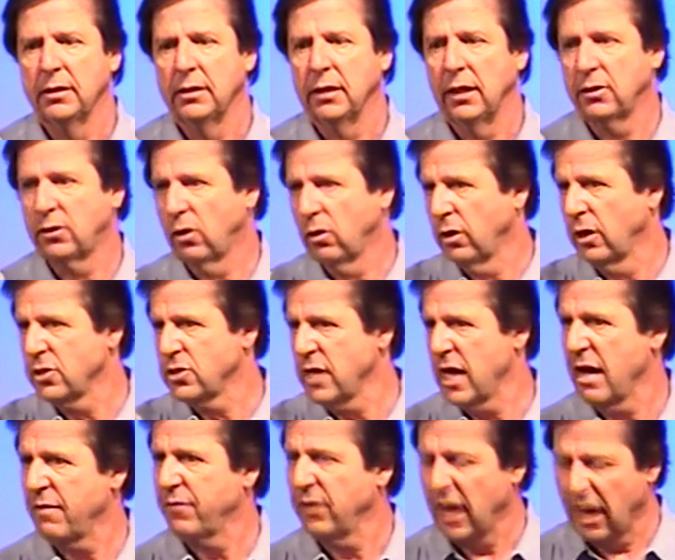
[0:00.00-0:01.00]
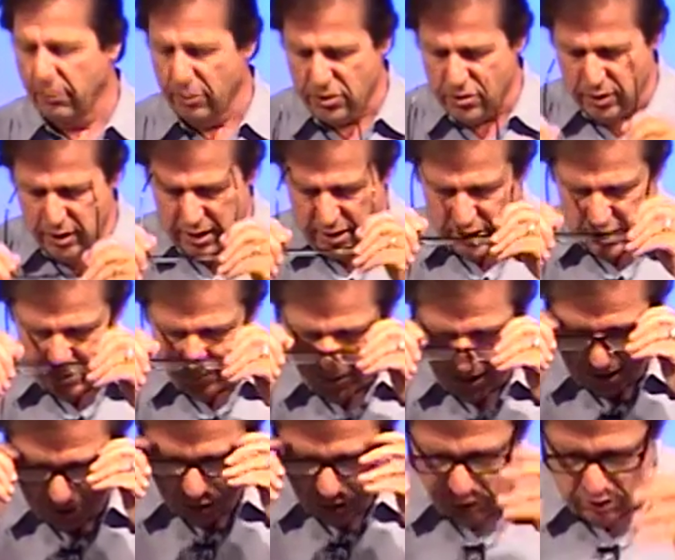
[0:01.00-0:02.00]
I told our staff at our retreat, I said, but uh,
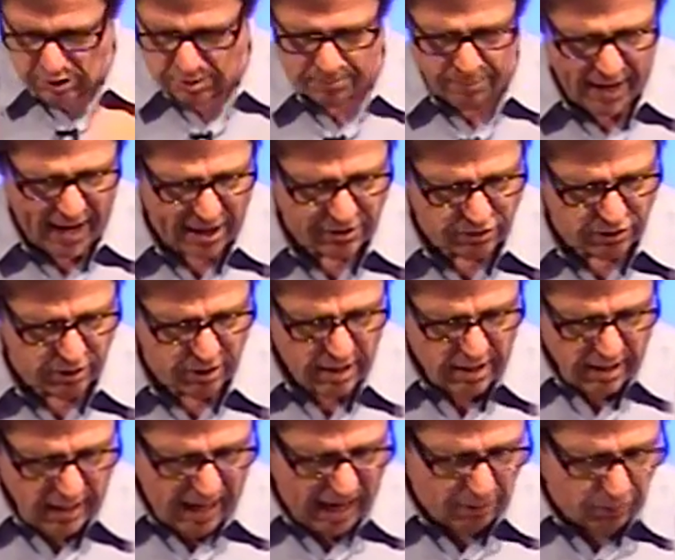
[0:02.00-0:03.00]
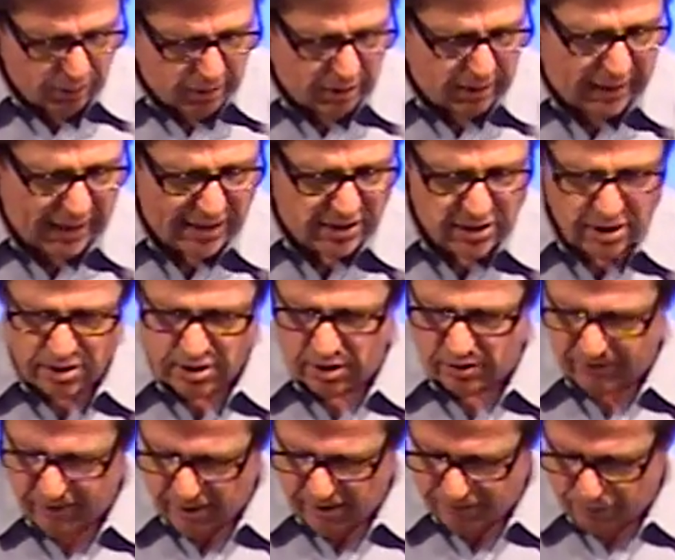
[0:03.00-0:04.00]
you know, as a pastor, I realize that there's
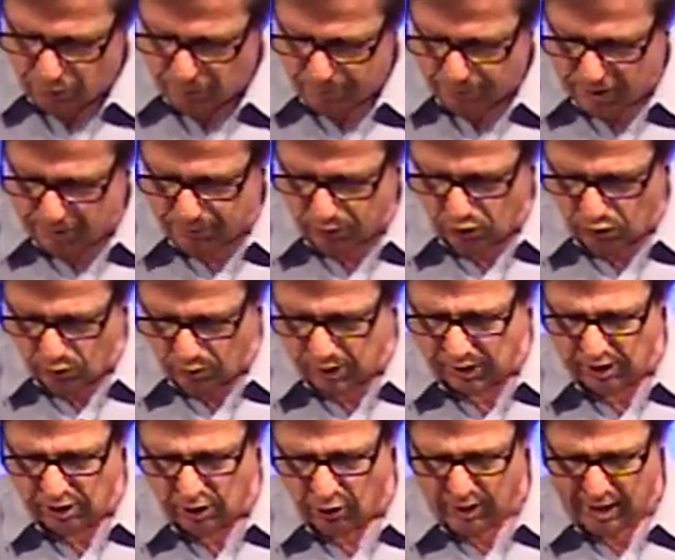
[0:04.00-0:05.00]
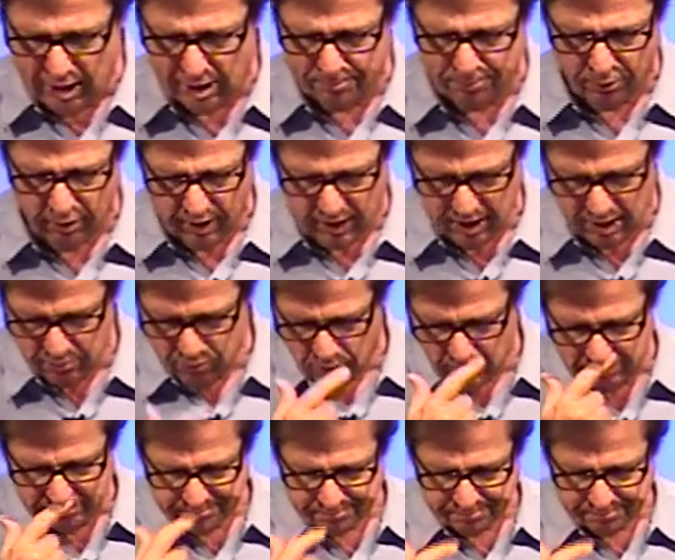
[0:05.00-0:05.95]
very few people who really know how to pray anymore.